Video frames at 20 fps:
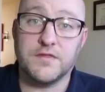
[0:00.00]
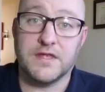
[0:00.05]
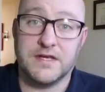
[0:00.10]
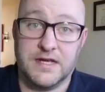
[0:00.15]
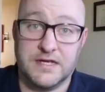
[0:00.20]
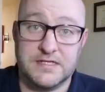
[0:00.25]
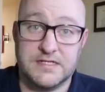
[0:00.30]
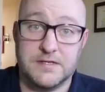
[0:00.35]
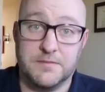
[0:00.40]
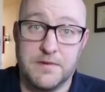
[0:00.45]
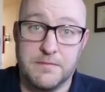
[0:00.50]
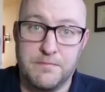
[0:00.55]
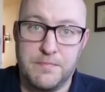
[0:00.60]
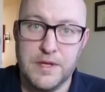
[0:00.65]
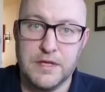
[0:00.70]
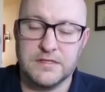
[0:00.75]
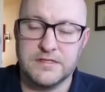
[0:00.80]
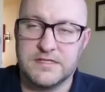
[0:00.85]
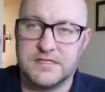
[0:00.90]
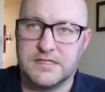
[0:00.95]
that needs to be
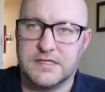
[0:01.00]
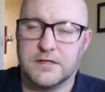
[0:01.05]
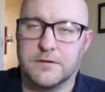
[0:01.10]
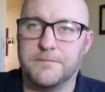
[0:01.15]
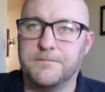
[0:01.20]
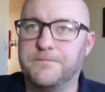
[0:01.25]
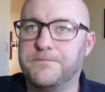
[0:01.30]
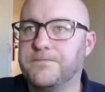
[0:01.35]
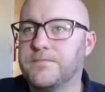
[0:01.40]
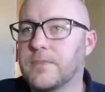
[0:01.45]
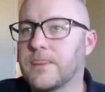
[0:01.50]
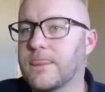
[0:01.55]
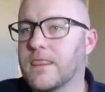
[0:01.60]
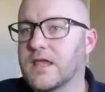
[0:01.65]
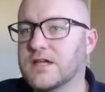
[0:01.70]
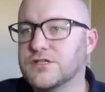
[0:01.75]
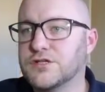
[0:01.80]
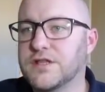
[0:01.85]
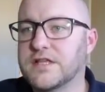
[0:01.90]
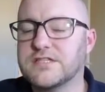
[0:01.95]
billed still.
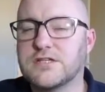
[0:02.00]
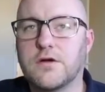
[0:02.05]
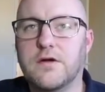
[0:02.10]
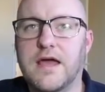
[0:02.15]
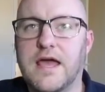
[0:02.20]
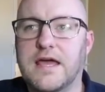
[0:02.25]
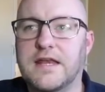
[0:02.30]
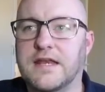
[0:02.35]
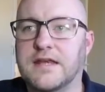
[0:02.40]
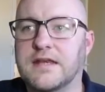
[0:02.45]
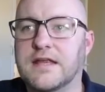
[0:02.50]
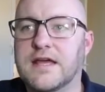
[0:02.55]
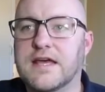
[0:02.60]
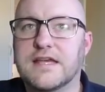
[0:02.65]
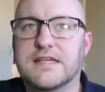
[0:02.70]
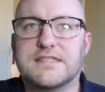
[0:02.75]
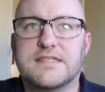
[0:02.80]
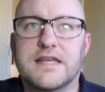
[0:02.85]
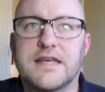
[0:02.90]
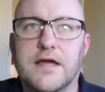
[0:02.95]
So let's go ahead and
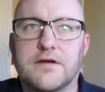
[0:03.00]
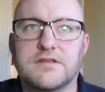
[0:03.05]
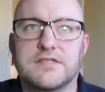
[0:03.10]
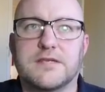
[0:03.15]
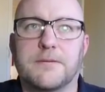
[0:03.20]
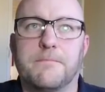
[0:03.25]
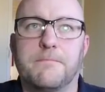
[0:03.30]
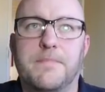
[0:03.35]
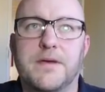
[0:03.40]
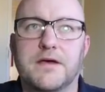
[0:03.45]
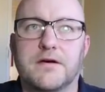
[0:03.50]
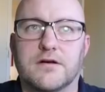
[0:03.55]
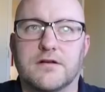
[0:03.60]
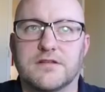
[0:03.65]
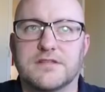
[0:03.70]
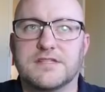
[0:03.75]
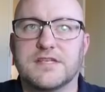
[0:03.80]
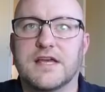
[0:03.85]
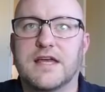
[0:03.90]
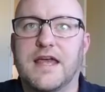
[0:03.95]
send out some
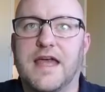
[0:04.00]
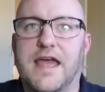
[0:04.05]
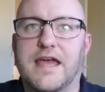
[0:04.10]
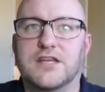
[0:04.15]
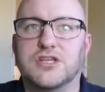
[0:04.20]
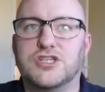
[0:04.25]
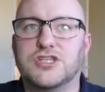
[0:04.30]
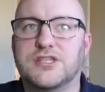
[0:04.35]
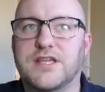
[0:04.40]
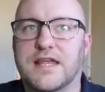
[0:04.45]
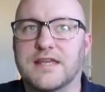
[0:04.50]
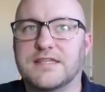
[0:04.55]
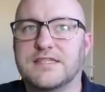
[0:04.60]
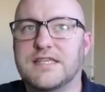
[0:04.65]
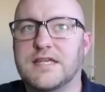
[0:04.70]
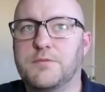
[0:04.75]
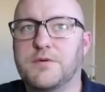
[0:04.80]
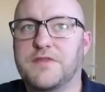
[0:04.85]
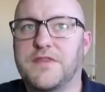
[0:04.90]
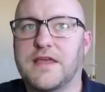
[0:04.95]
bills and, and
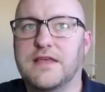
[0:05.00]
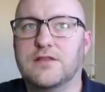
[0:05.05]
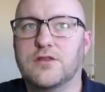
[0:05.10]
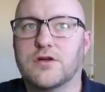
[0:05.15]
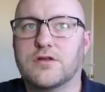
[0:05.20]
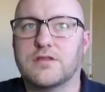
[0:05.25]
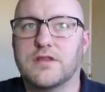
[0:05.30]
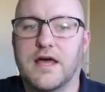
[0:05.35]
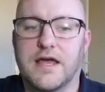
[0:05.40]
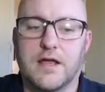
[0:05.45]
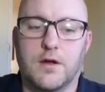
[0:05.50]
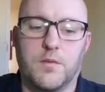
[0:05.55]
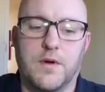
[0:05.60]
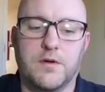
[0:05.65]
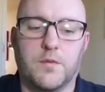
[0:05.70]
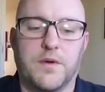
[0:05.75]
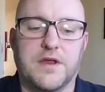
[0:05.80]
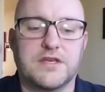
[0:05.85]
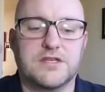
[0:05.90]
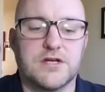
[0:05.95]
see what they look like
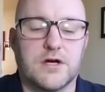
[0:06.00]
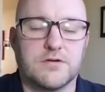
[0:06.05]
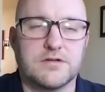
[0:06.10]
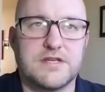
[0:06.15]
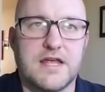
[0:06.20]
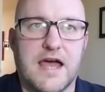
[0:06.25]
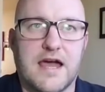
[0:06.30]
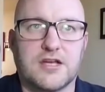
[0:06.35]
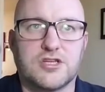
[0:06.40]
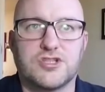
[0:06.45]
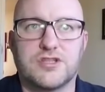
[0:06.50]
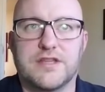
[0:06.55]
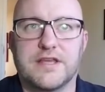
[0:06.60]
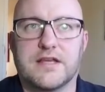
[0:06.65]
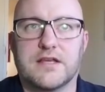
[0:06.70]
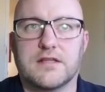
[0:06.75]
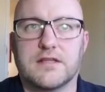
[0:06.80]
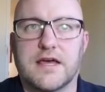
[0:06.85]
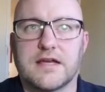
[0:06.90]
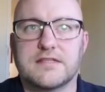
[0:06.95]
when we don't actually
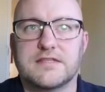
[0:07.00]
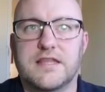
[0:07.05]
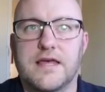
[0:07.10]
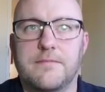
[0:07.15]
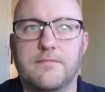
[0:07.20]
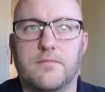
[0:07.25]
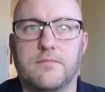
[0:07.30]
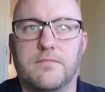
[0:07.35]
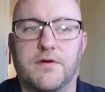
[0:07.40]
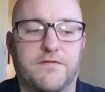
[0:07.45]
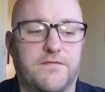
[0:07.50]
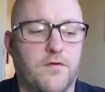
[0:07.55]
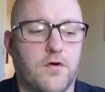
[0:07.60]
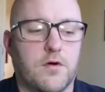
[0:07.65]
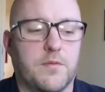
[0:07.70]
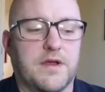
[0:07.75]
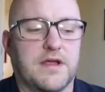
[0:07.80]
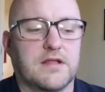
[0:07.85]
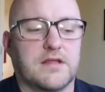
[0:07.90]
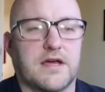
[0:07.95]
collect them
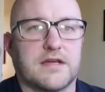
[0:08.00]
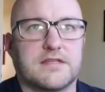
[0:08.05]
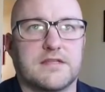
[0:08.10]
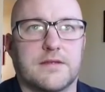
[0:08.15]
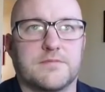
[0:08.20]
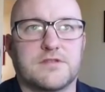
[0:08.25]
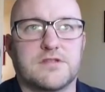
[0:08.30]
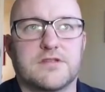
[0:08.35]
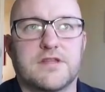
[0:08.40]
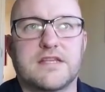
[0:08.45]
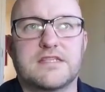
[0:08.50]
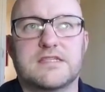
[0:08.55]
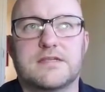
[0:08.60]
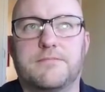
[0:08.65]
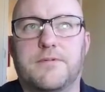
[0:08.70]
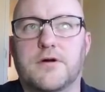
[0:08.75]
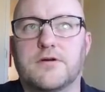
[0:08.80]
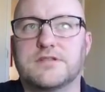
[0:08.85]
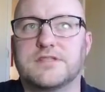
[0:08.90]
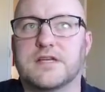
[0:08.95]
before we collect them. So let's
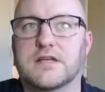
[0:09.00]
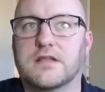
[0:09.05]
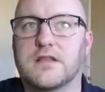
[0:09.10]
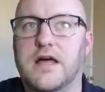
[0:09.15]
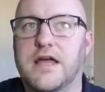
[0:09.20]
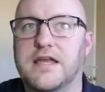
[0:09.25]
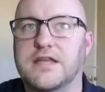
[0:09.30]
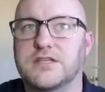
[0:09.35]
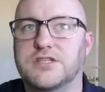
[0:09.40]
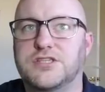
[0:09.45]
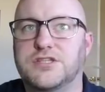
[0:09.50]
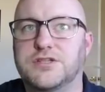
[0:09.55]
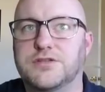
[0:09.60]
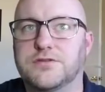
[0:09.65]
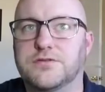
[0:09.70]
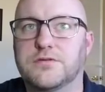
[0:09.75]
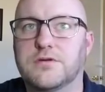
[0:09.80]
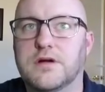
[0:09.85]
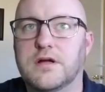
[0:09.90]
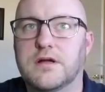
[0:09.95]
suppose that client
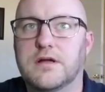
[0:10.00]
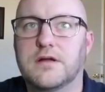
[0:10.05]
two